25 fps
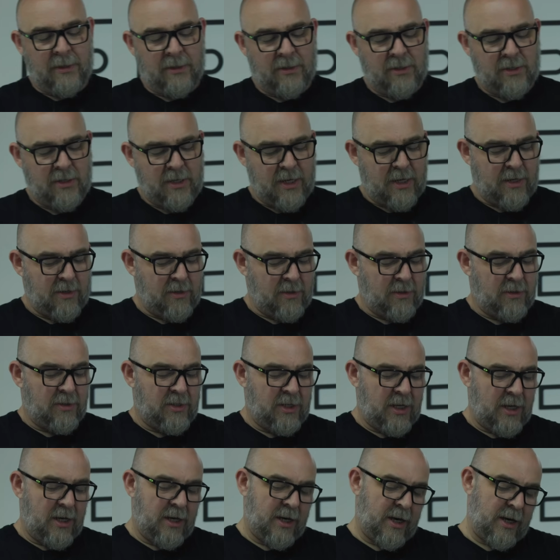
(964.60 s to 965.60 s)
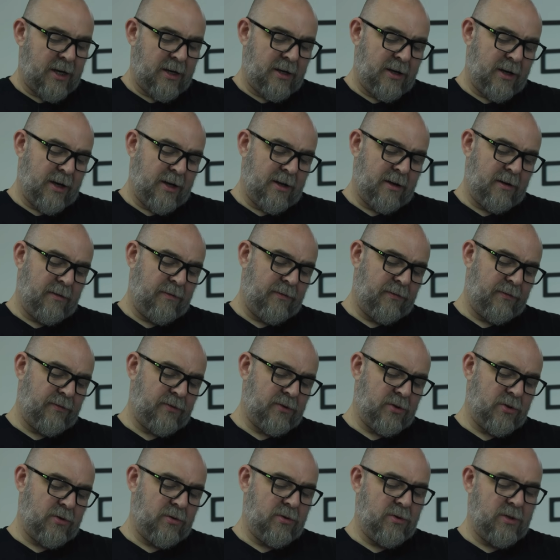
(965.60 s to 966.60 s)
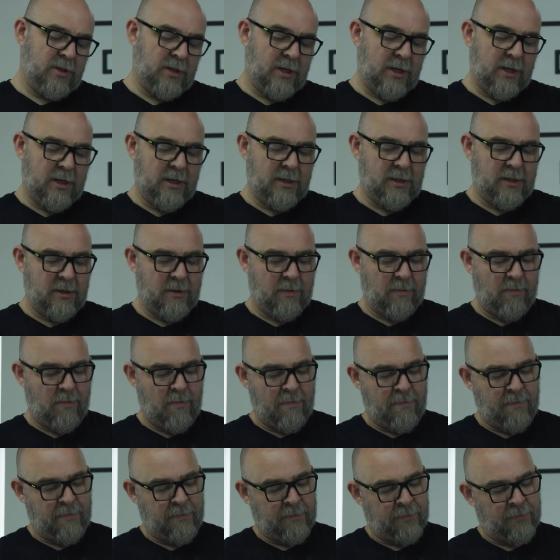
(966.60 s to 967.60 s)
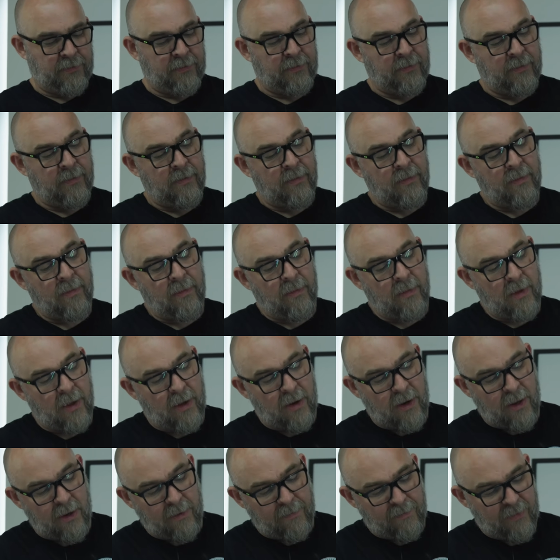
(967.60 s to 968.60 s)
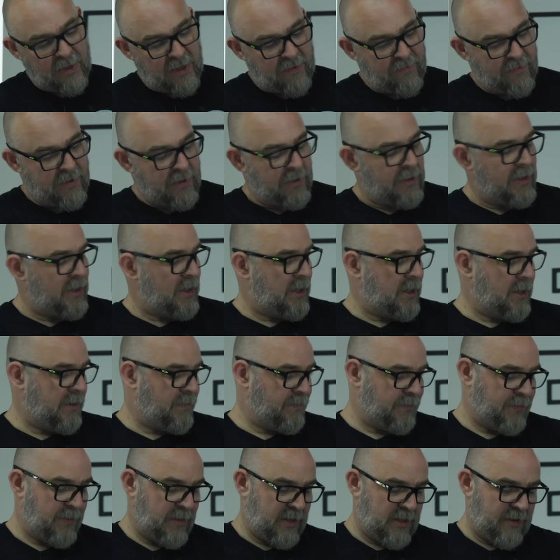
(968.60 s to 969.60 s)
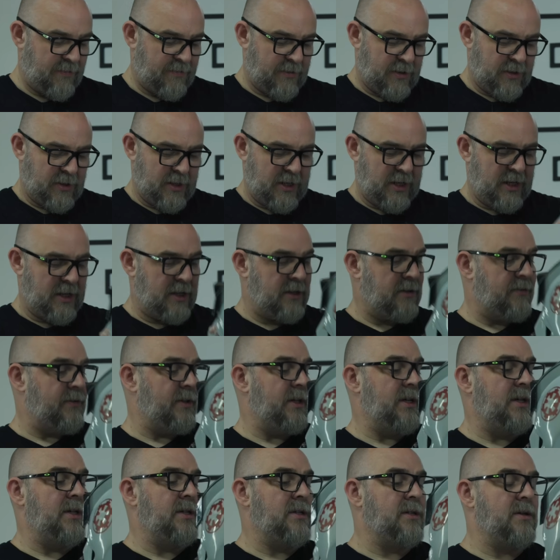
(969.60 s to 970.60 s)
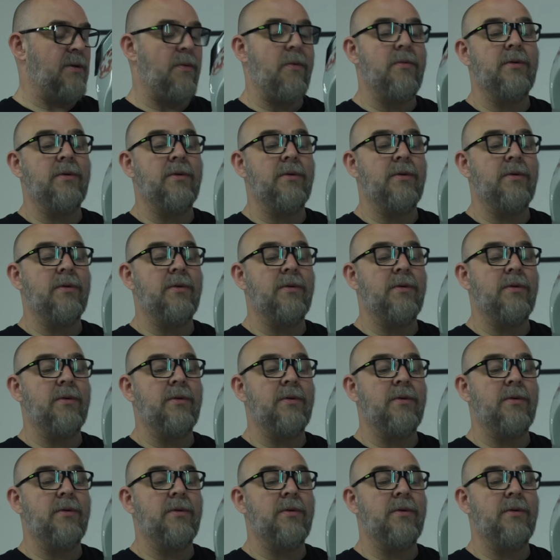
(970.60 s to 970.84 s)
standard TK kind of screw size. You know, even on the ears for these,